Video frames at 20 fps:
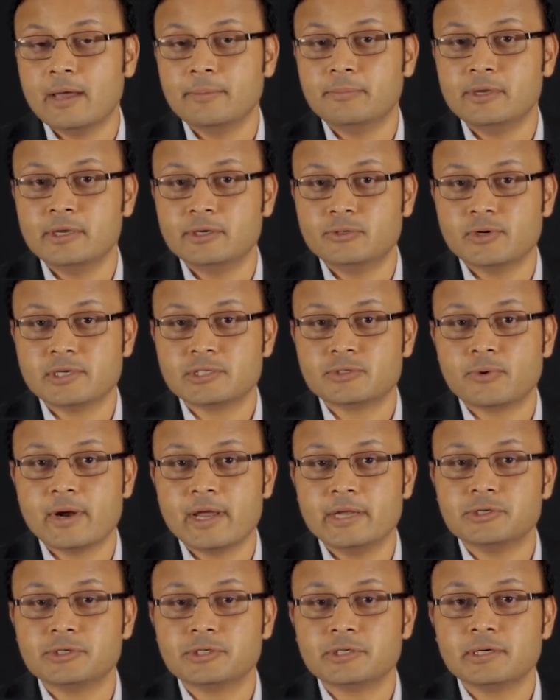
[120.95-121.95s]
IP address
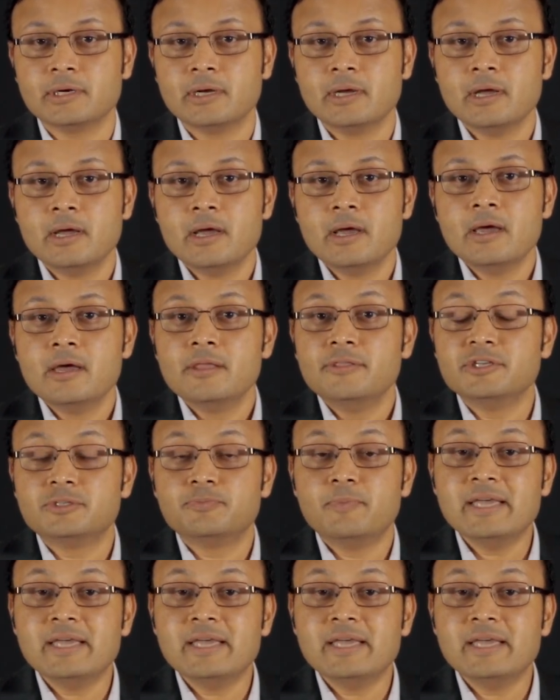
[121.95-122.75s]
range. This